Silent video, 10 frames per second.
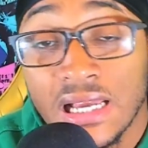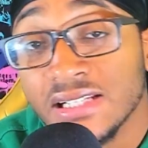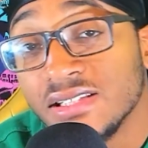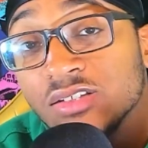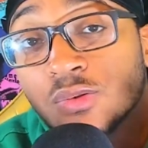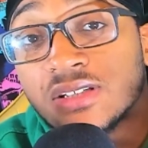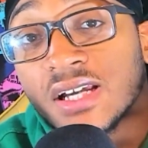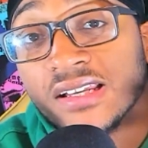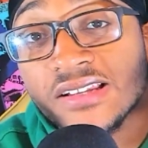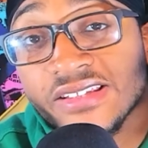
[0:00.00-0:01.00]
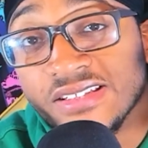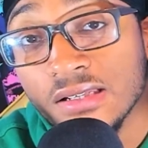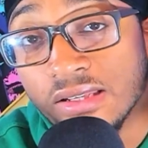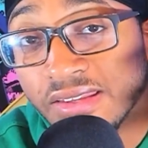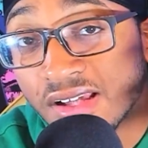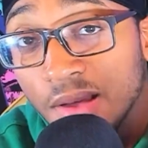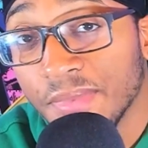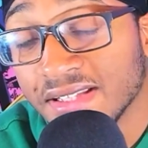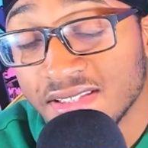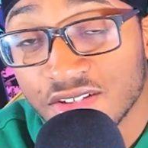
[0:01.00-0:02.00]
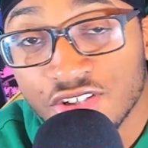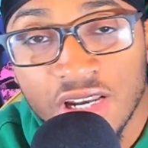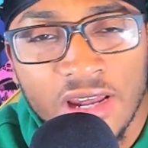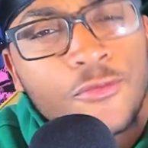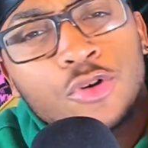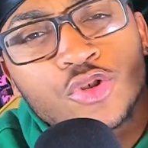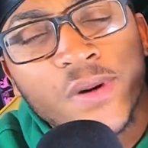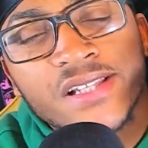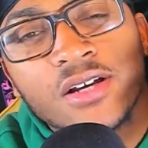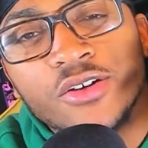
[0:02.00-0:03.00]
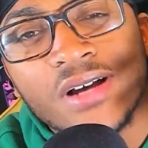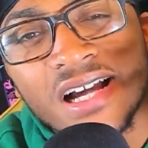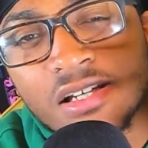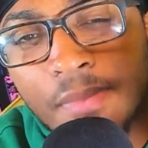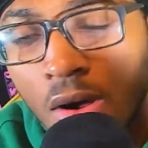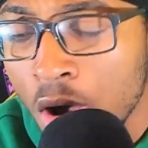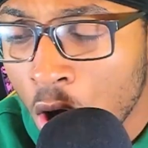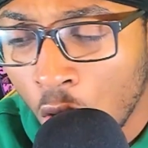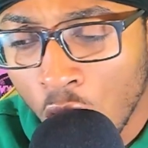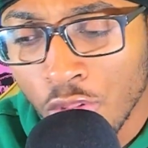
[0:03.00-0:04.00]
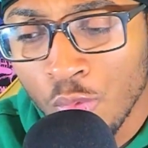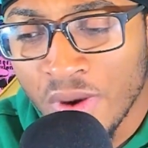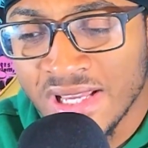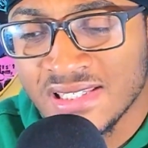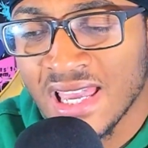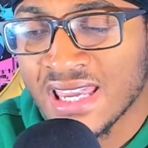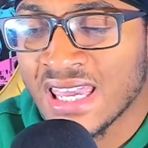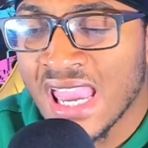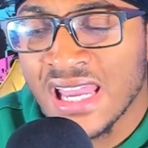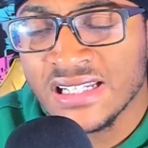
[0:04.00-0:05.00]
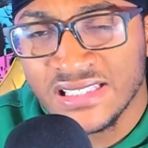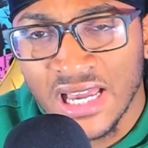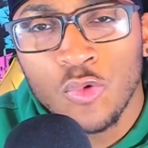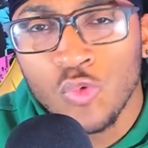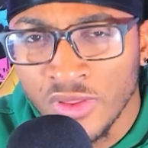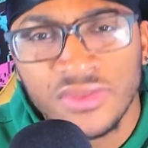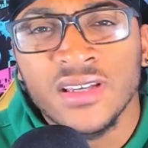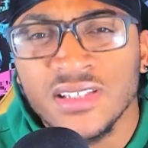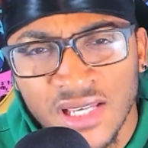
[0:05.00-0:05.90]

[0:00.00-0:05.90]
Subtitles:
And since we're technically still in the combat section, I of course want to tell you guys about all the ways that Kang dealt with these